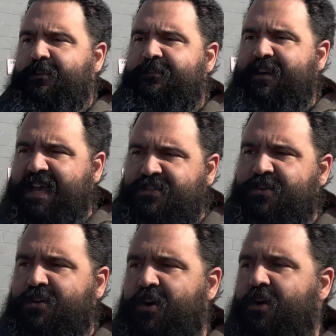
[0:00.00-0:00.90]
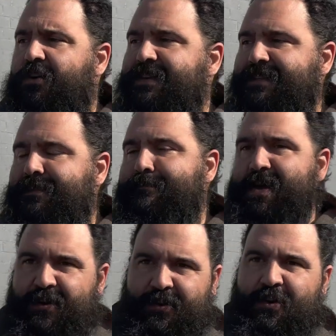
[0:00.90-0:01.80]
faster car is the
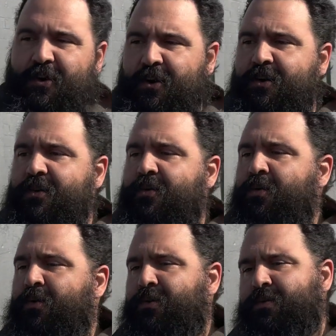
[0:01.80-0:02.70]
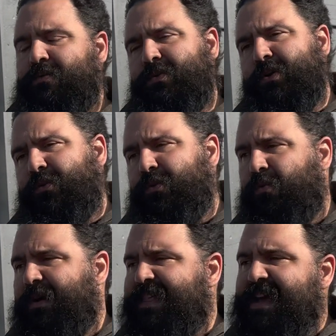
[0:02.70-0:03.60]
better car, or the
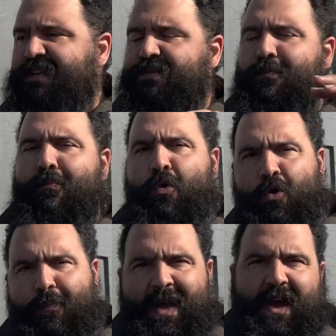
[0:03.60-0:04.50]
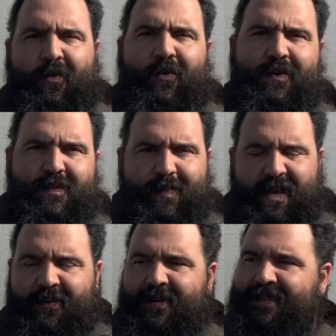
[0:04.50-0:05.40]
one that has more power is
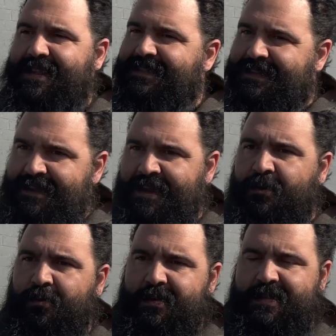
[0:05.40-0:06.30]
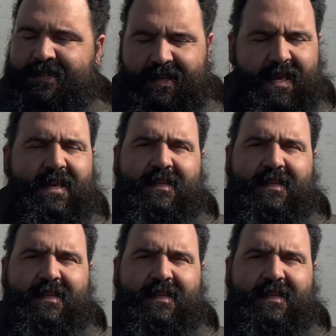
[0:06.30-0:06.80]
better, and that's not always the case.